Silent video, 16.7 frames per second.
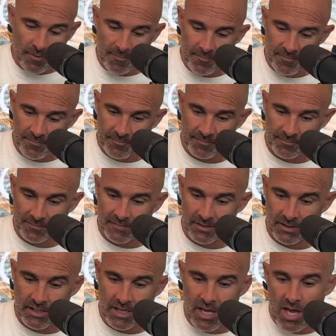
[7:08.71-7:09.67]

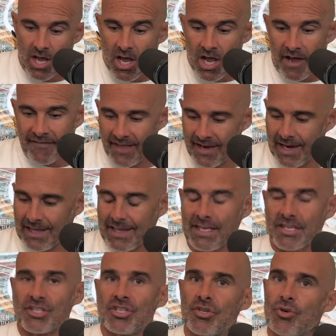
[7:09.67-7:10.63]
And then I
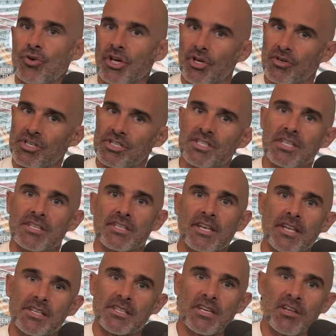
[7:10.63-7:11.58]
like to increase the
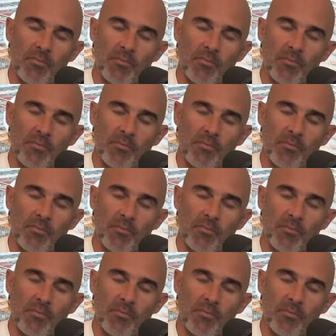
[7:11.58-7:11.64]
intensity of